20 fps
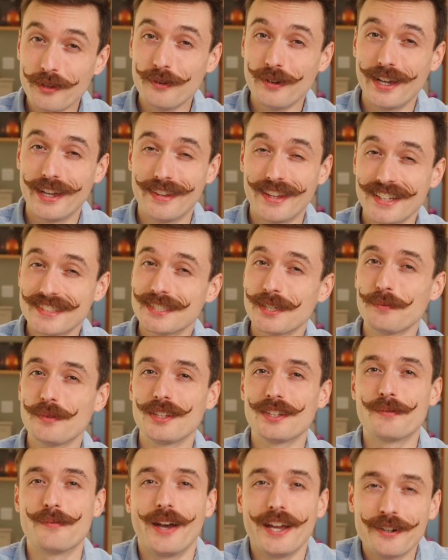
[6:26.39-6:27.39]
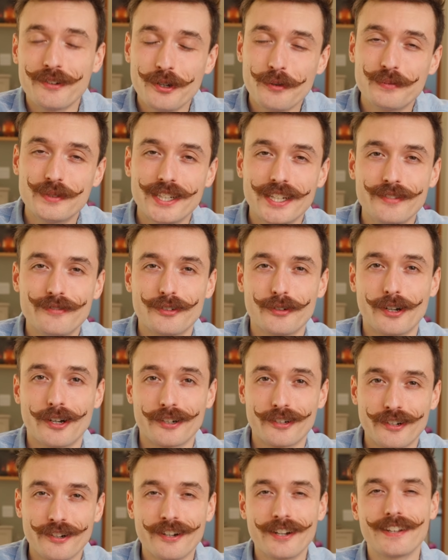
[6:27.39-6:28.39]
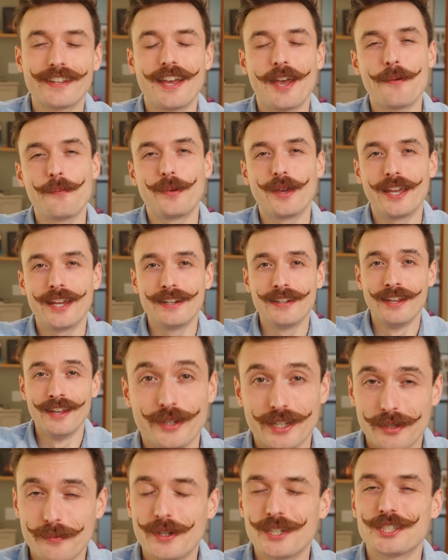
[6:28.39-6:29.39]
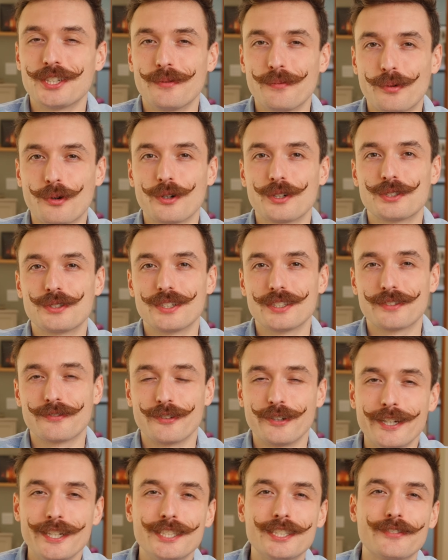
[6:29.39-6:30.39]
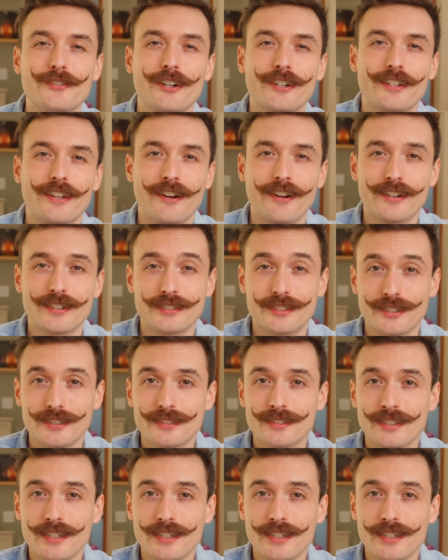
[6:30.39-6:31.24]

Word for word: the way, that's something that my group did for our current campaign. We commissioned portraits for each of our characters.